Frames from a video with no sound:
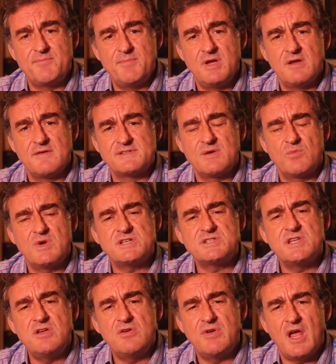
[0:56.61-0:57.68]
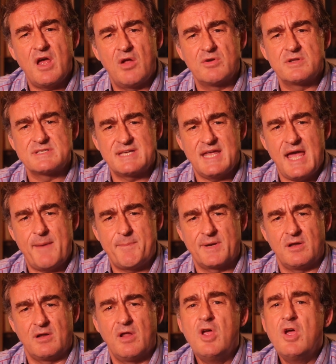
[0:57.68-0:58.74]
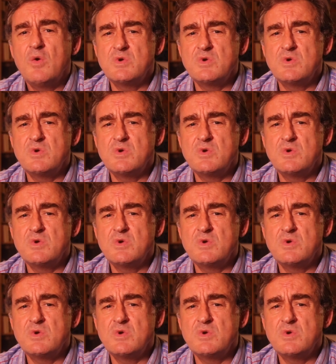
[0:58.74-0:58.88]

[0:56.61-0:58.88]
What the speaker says: of moves in which the unit holder's capital